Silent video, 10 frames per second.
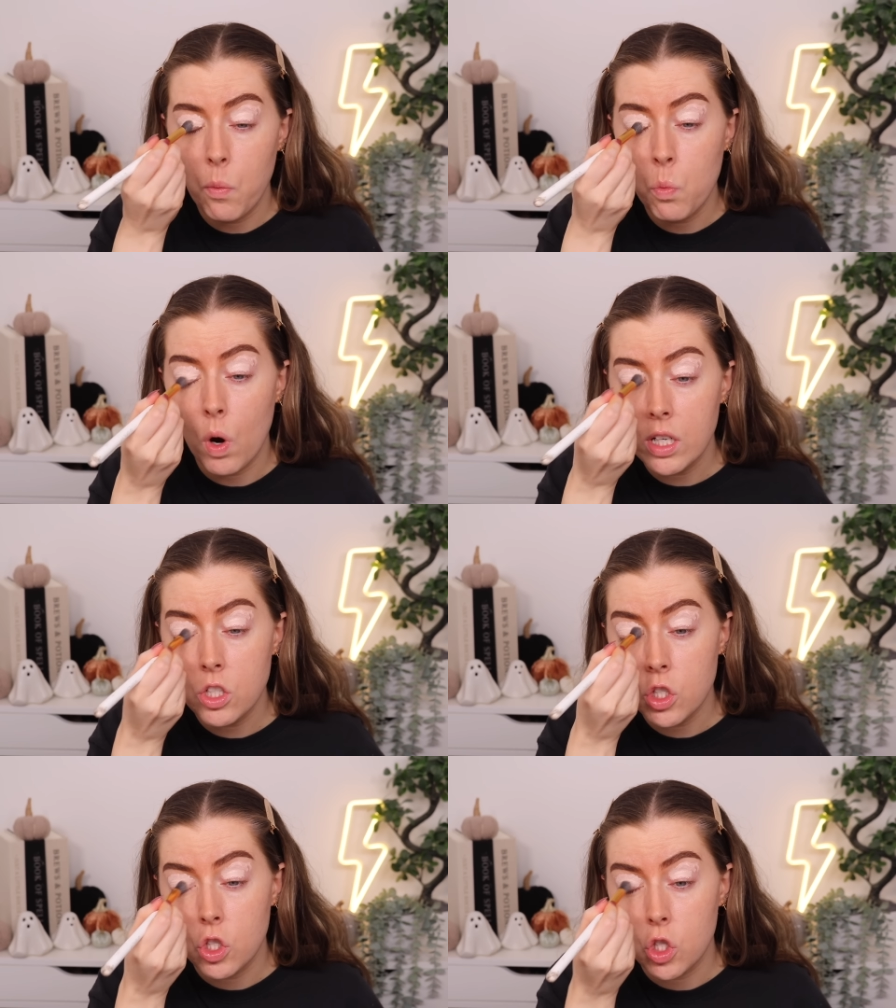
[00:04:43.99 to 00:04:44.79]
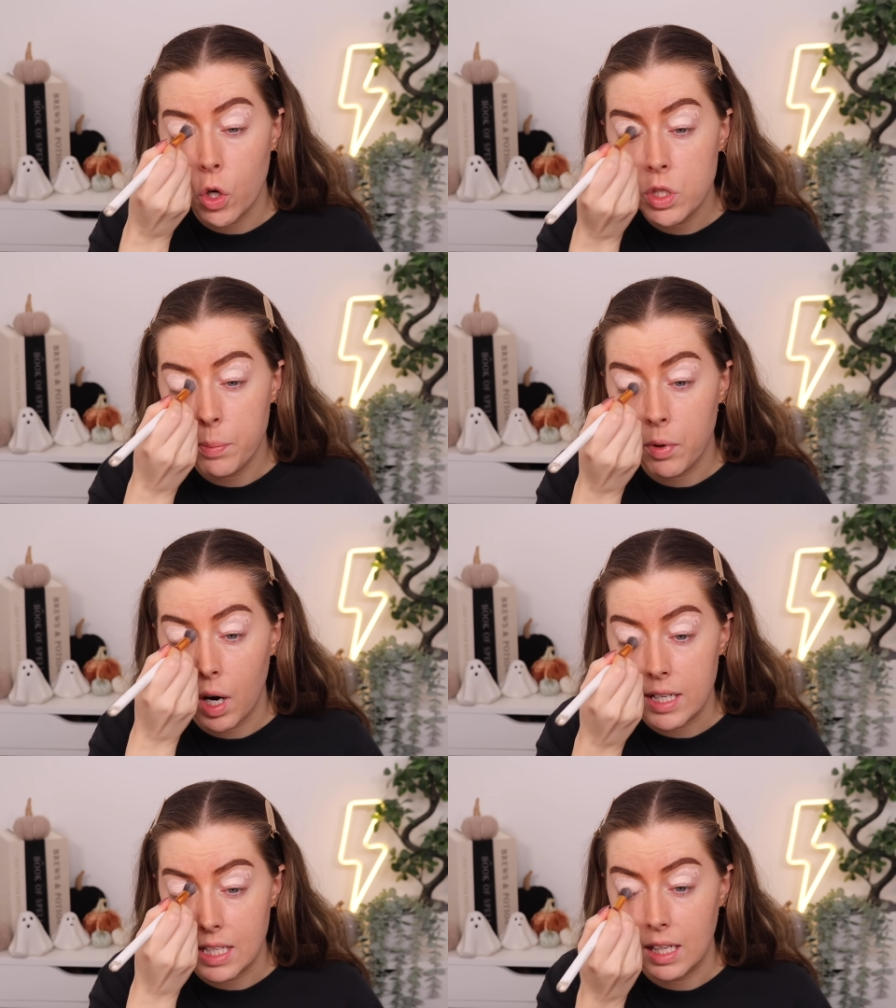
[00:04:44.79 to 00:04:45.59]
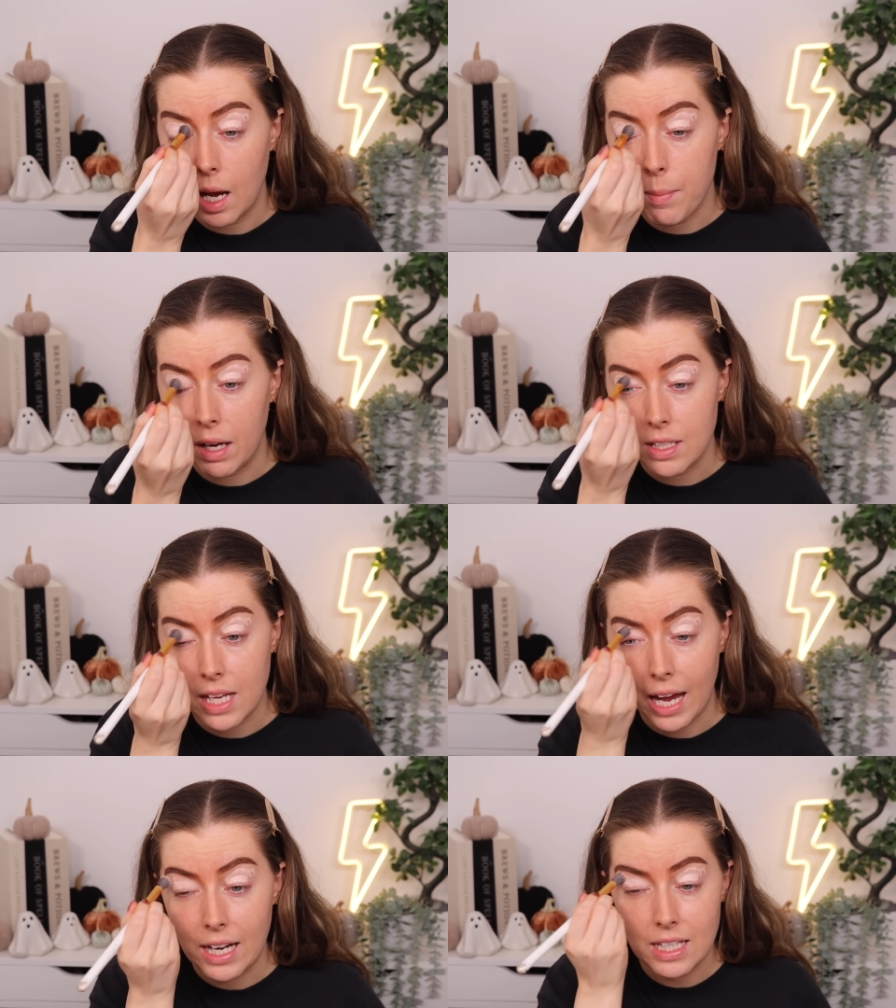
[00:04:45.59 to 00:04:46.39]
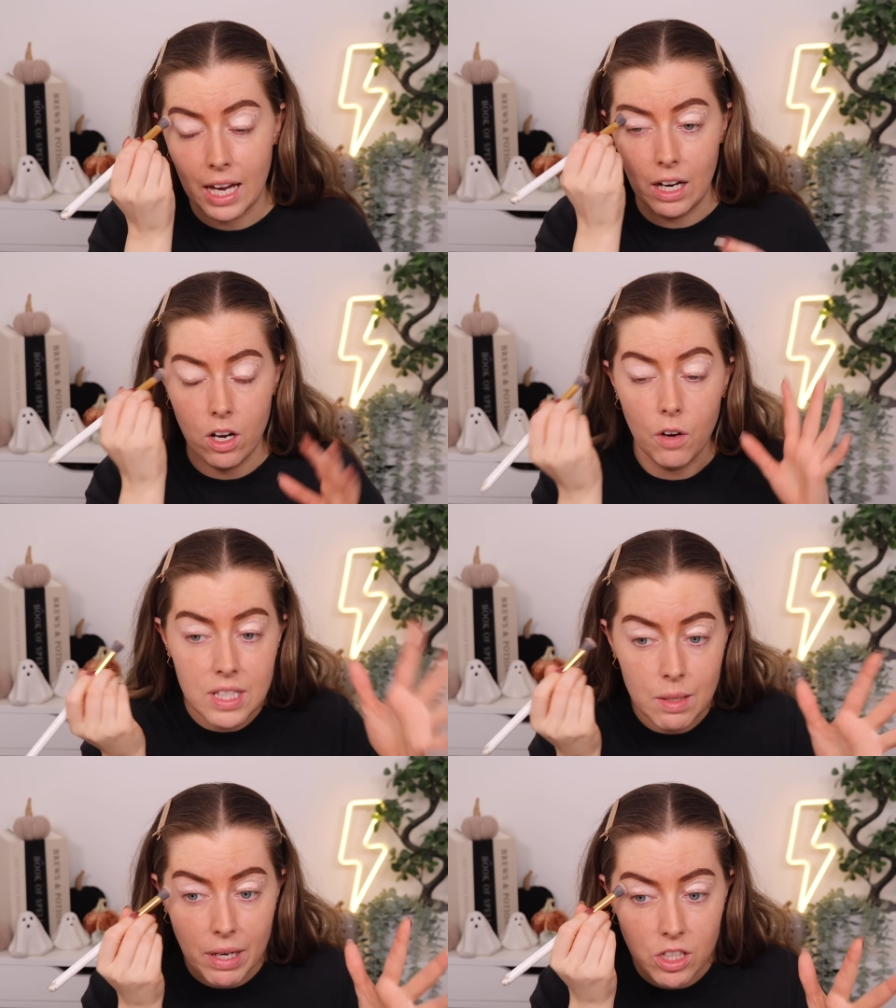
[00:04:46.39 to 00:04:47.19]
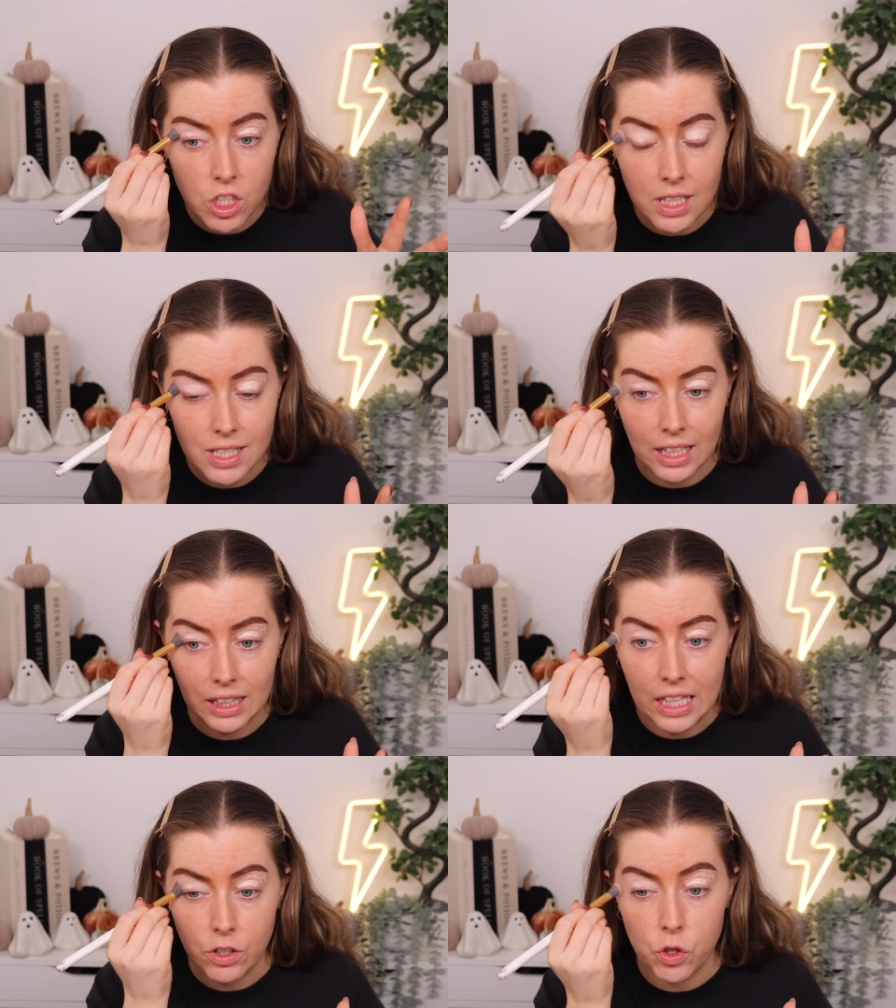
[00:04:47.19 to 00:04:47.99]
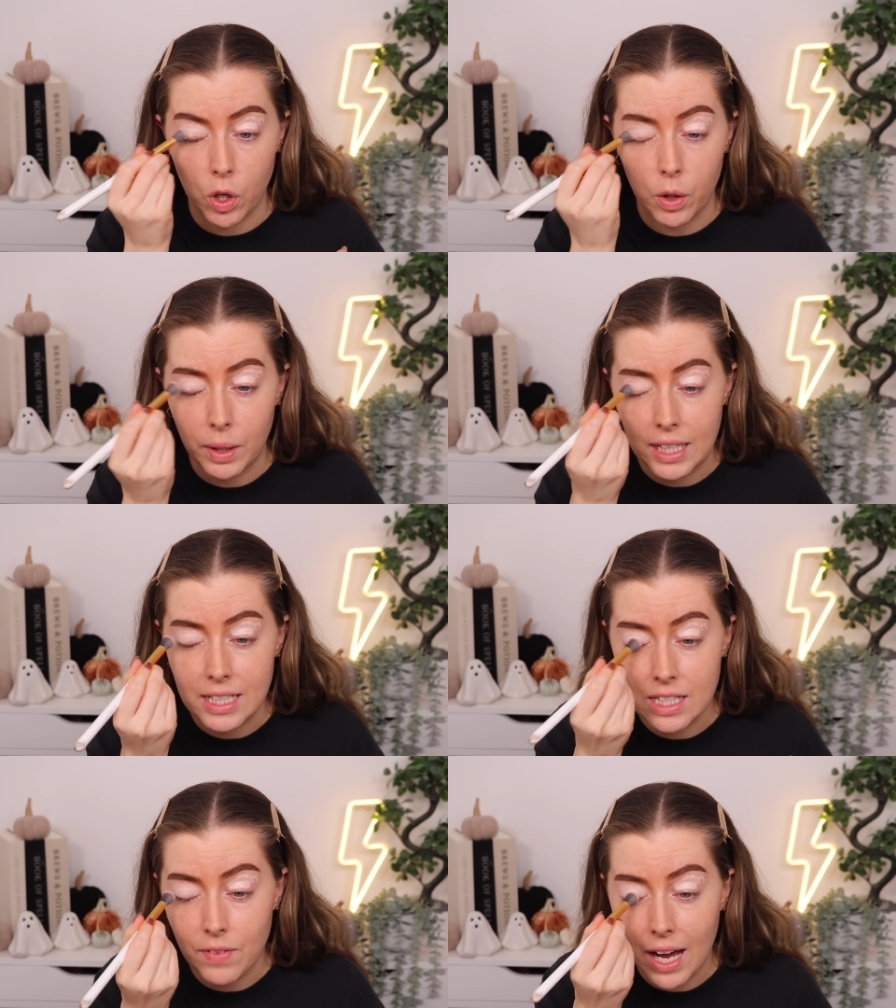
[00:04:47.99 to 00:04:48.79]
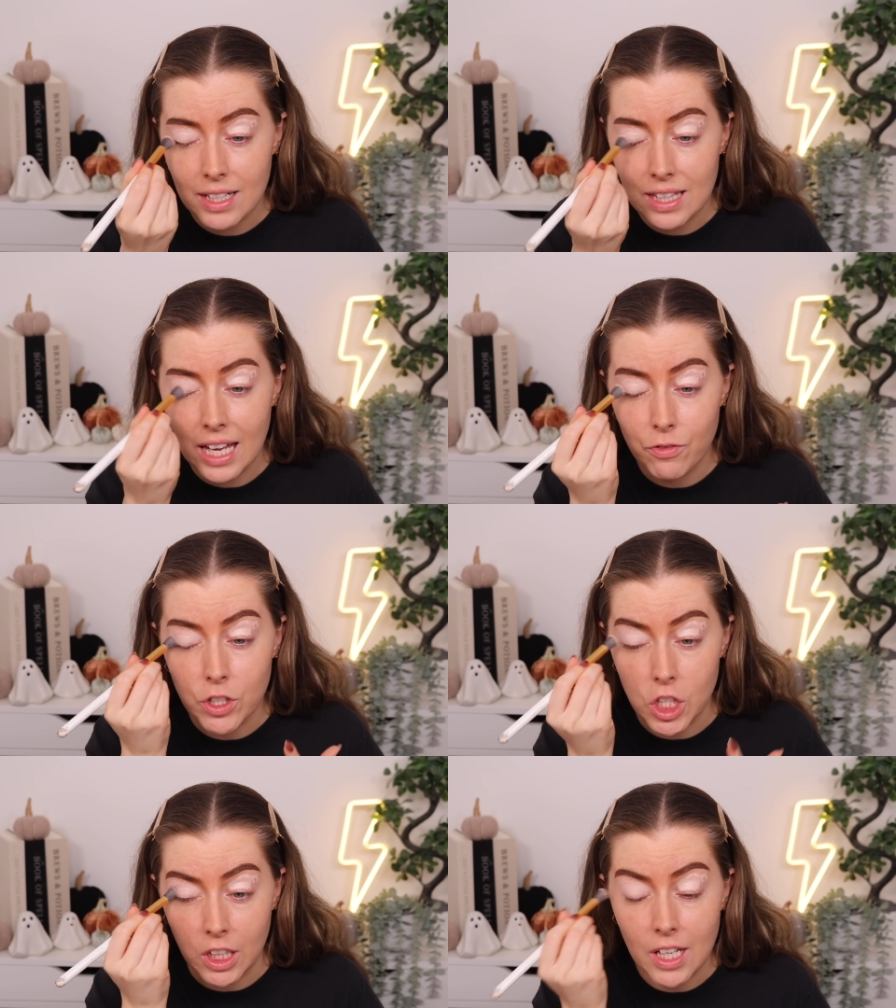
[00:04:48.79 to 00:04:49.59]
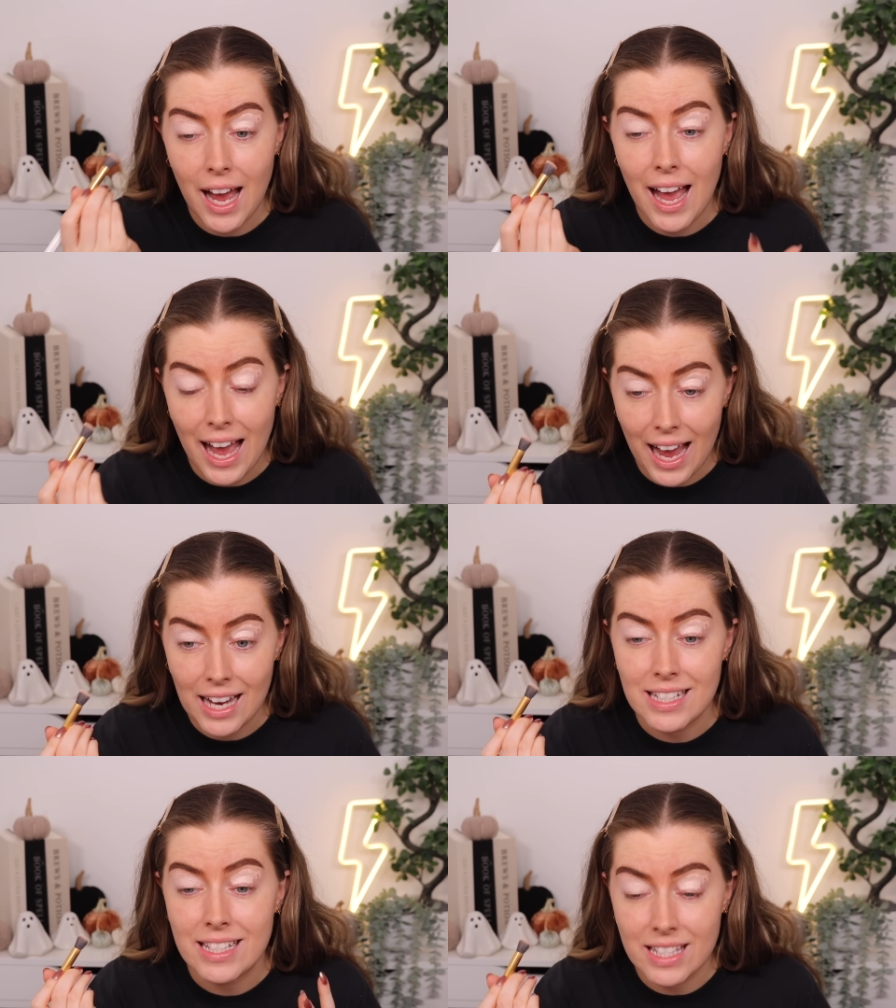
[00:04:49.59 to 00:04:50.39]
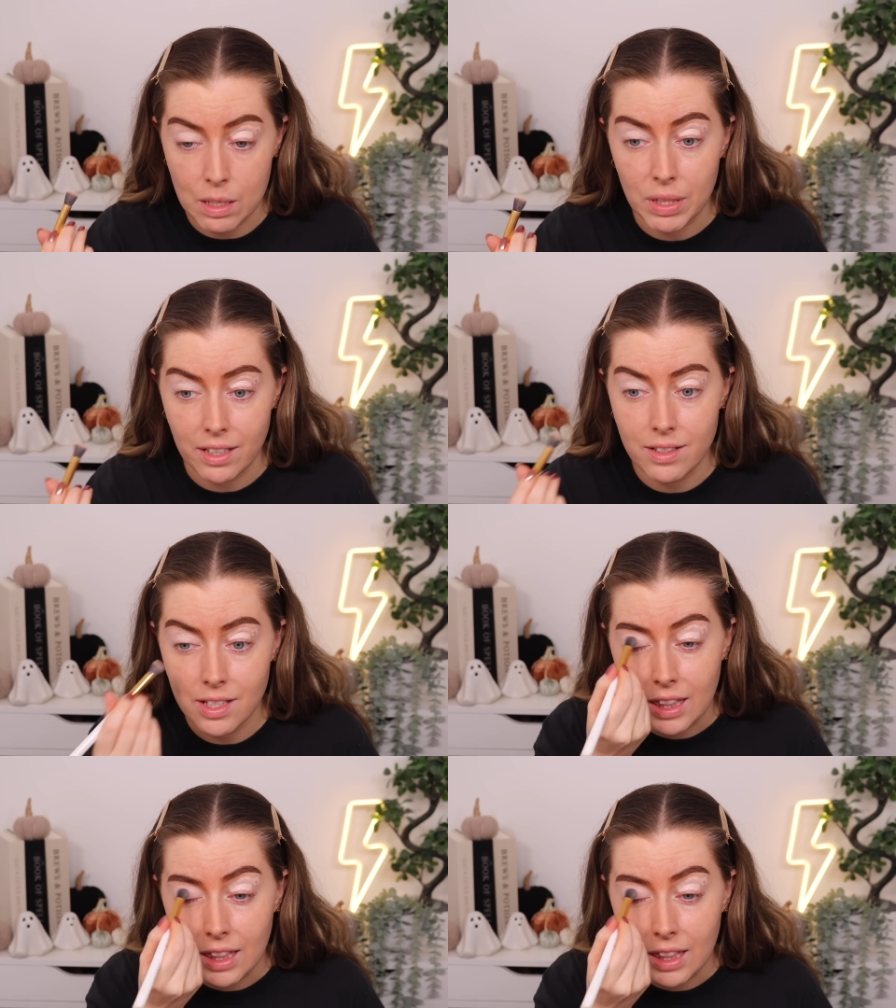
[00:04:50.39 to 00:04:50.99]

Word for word: And what is just so surprising about this case, and I obviously mentioned this in the intro, is the fact that Virginia had siblings.